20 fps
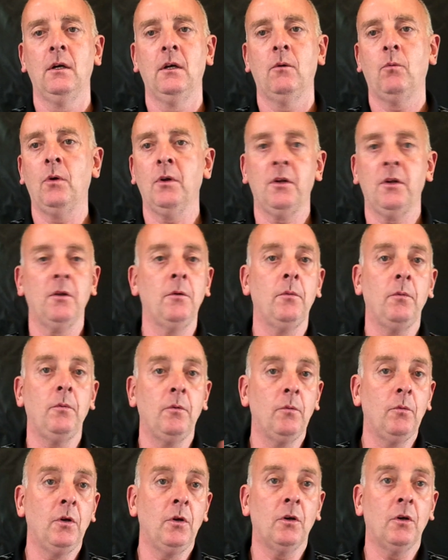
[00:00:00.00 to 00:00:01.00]
What do
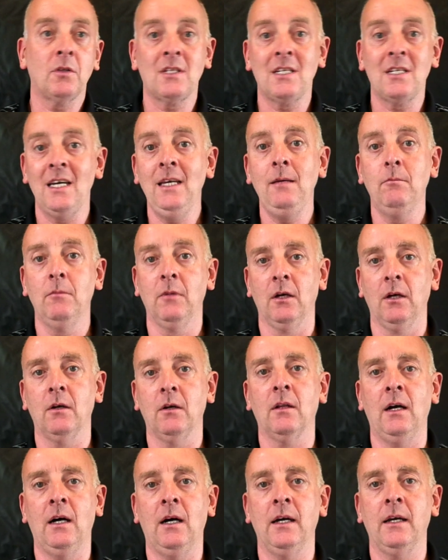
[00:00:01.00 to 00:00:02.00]
the, your team look
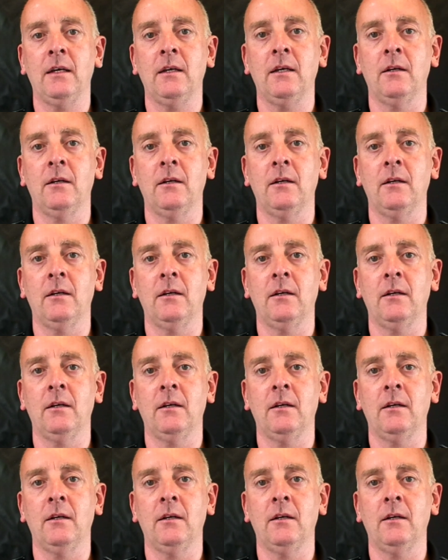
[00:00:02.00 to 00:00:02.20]
like?